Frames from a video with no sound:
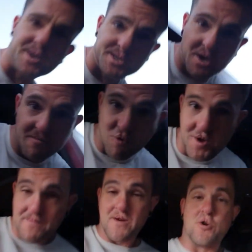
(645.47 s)
of this I've
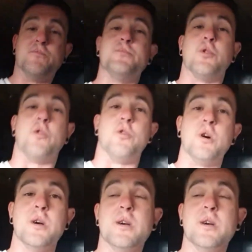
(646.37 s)
already filmed or